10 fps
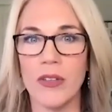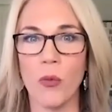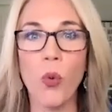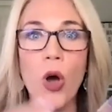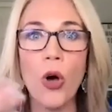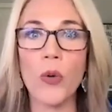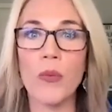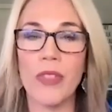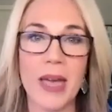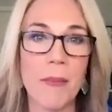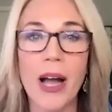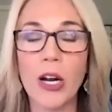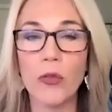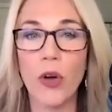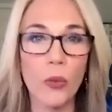Rome, the
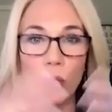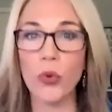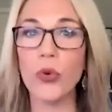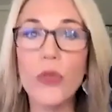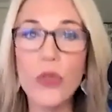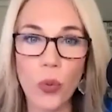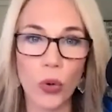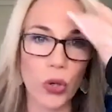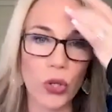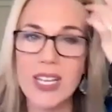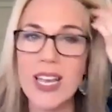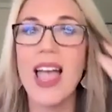Empire of Rome ruled the world,